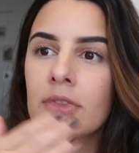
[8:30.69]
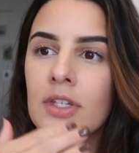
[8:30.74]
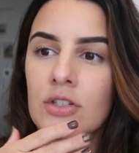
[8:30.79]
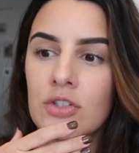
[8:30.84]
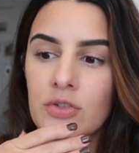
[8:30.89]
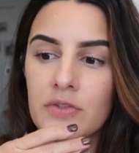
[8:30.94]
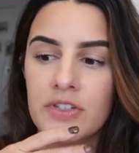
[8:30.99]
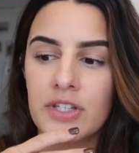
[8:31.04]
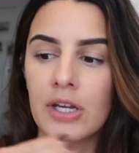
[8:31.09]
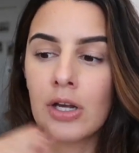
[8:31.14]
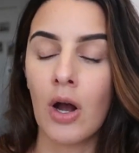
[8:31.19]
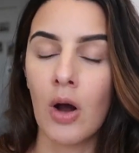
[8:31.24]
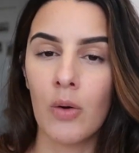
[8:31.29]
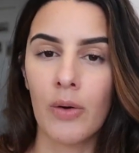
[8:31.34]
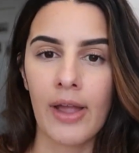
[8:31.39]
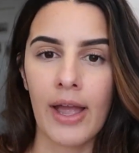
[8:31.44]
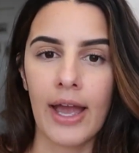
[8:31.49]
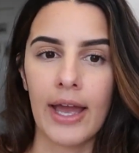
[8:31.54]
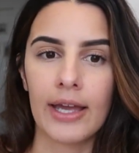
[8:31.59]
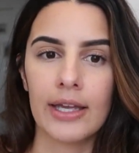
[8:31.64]
she was like,
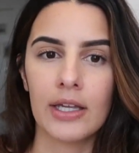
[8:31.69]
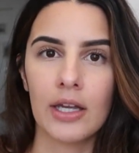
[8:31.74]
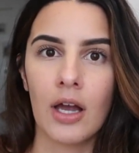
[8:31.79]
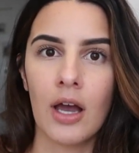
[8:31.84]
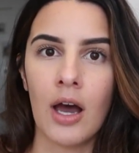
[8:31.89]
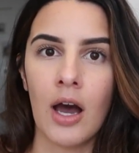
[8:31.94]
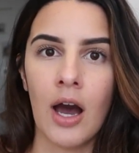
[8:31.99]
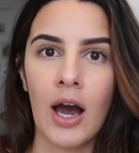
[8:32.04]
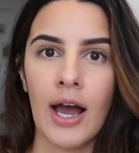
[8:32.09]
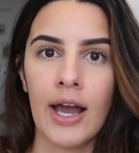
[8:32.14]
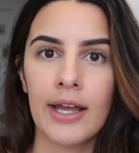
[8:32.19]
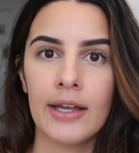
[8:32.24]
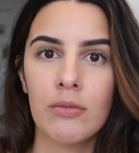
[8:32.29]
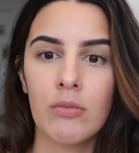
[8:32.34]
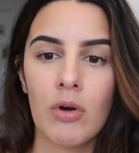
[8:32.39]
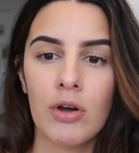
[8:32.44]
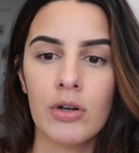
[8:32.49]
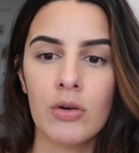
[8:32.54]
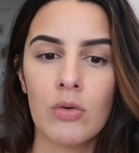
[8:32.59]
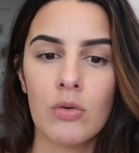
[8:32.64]
okay, I
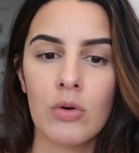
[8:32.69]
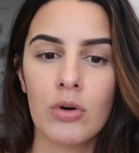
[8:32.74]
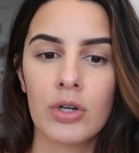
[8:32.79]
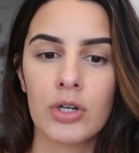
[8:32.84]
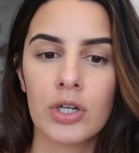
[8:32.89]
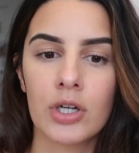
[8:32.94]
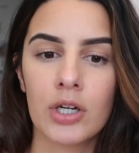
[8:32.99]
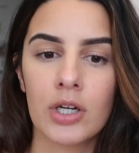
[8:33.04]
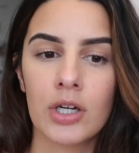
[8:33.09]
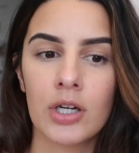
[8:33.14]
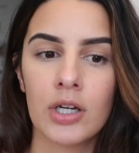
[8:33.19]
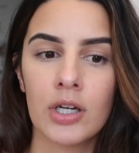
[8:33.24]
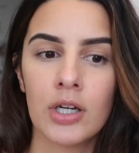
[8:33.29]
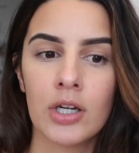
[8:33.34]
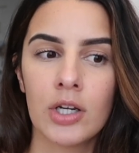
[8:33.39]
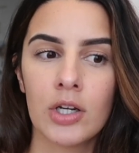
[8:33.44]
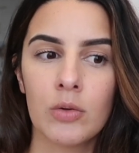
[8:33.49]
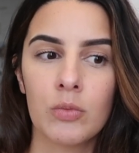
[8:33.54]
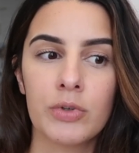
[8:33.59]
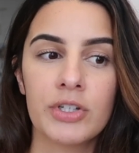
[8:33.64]
want to
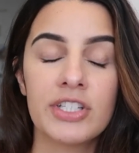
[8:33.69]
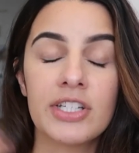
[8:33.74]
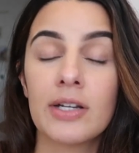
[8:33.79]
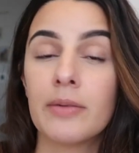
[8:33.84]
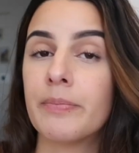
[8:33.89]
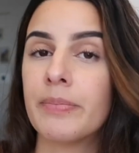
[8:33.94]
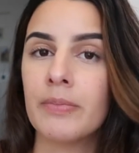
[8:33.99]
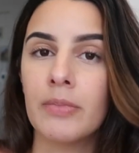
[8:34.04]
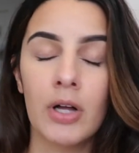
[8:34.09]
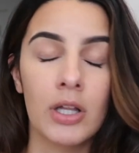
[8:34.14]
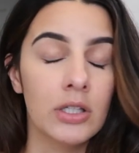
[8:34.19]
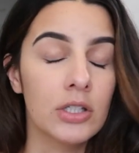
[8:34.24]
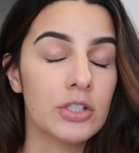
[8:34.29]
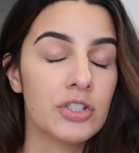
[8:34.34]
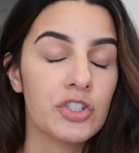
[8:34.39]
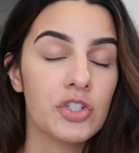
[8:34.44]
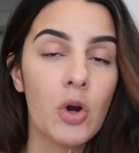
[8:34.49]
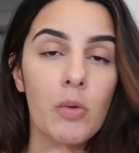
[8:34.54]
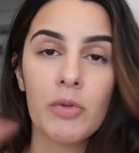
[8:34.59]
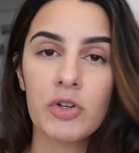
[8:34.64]
order, we did
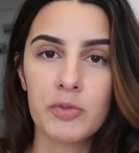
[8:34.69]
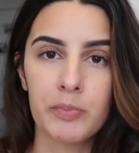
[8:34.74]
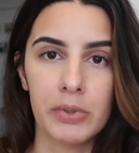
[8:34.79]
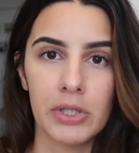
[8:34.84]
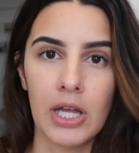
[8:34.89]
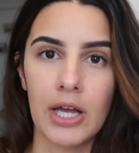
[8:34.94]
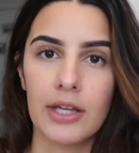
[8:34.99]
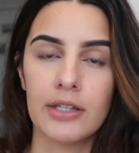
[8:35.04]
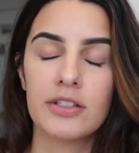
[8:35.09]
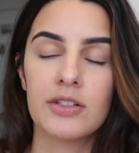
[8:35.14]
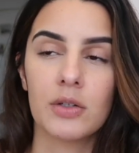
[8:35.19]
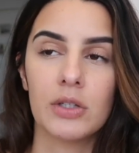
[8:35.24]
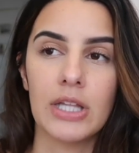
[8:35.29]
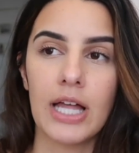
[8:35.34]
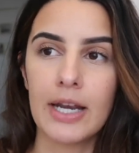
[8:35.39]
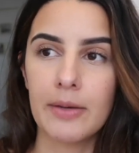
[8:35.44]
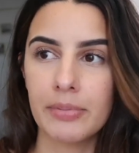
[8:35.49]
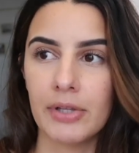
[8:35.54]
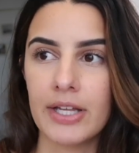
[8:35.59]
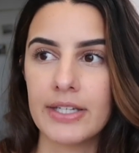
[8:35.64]
so much blood, so a
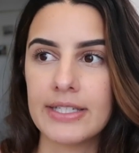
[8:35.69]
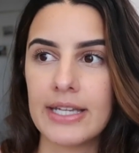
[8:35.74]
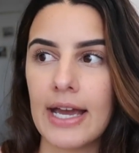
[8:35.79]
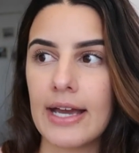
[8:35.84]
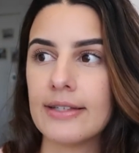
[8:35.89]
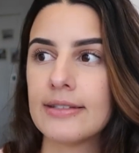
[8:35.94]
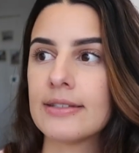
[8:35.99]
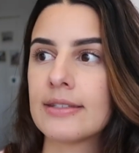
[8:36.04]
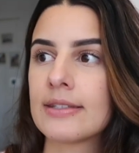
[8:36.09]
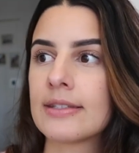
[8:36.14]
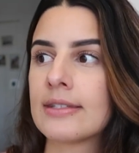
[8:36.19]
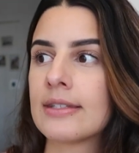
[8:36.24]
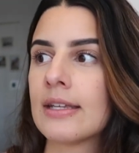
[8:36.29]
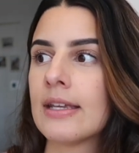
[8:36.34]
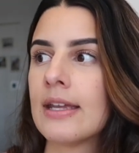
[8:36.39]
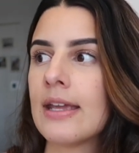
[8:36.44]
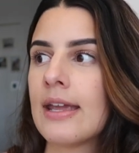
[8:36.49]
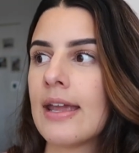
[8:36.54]
lot of blood tests,